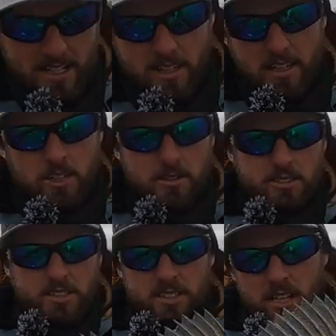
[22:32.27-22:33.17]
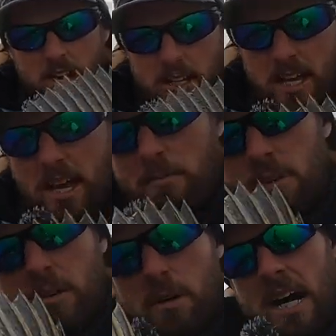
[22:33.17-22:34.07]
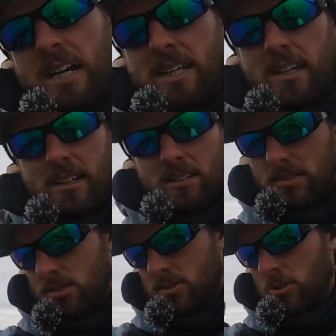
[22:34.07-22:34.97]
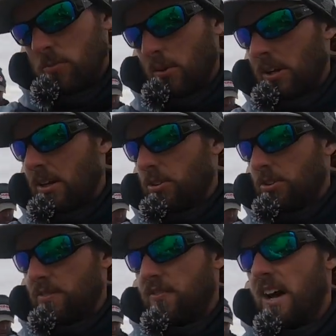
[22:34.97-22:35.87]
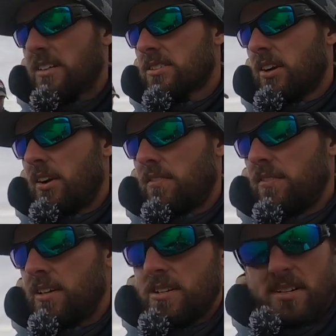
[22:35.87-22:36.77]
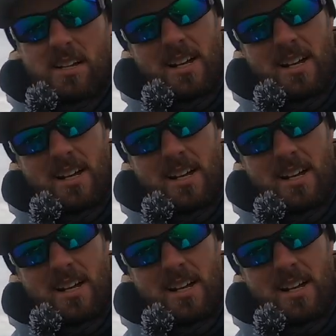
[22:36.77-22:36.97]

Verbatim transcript: any lake where you see tiny head, big body, super healthy, fast growing fish.